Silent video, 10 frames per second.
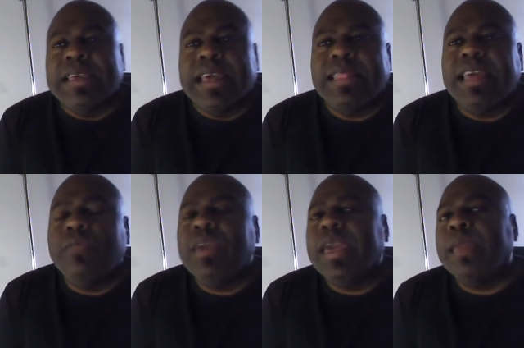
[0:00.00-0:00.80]
and then
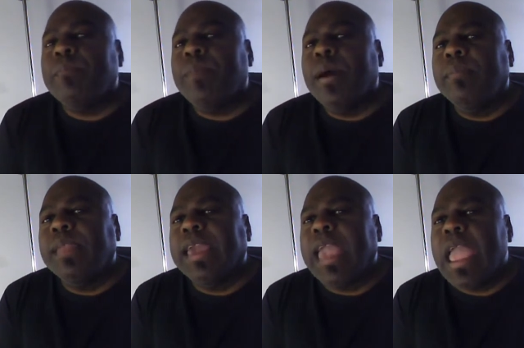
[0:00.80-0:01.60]
we get a
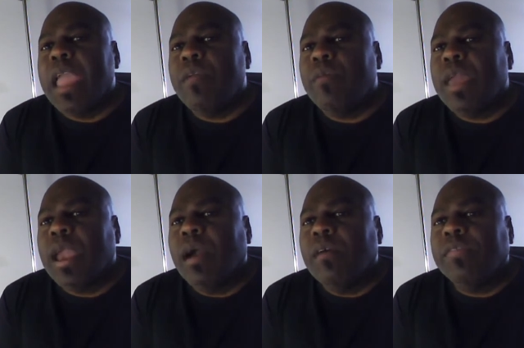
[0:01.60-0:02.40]
public airing
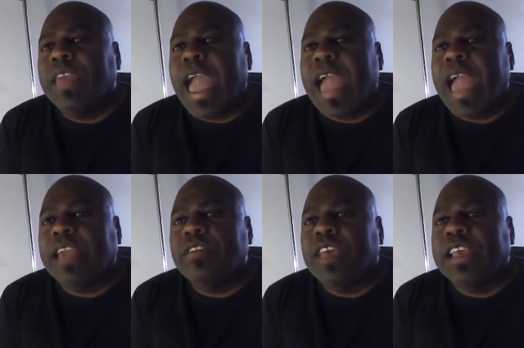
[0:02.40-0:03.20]
of the
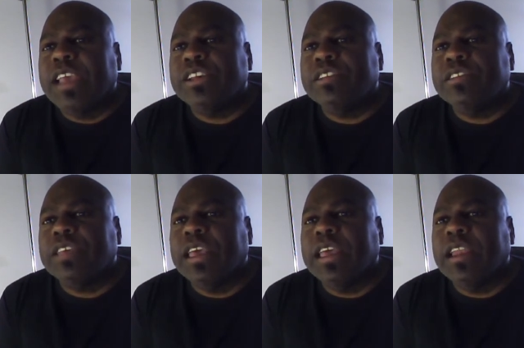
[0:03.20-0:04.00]

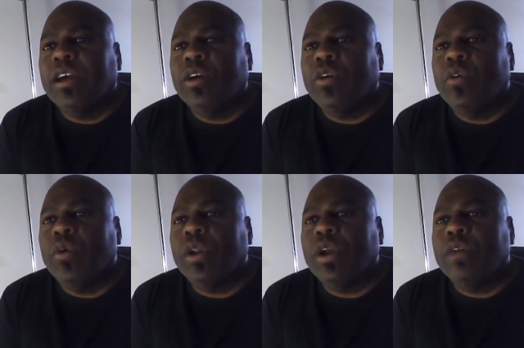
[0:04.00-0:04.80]
accusations in a
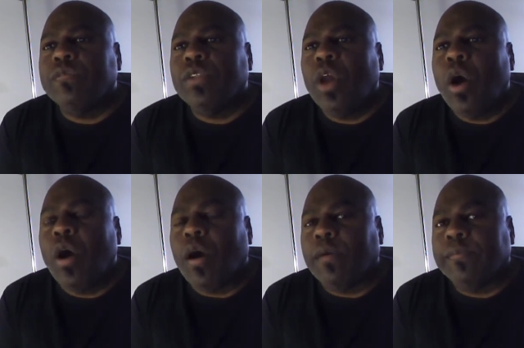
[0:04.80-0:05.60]
court of
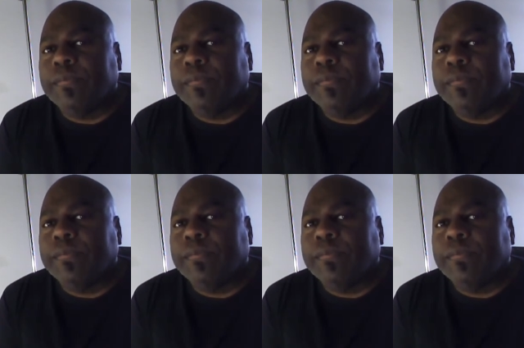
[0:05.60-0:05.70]
law.